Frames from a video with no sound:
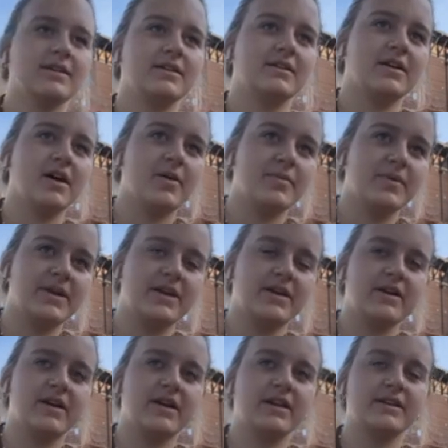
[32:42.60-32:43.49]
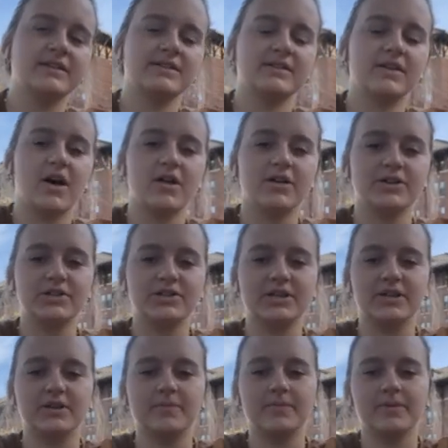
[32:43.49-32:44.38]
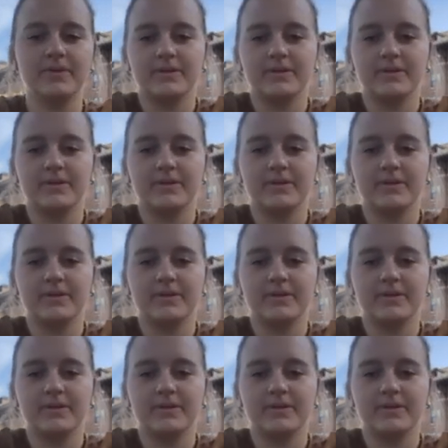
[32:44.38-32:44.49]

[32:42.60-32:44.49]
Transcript: come here and get scholarship.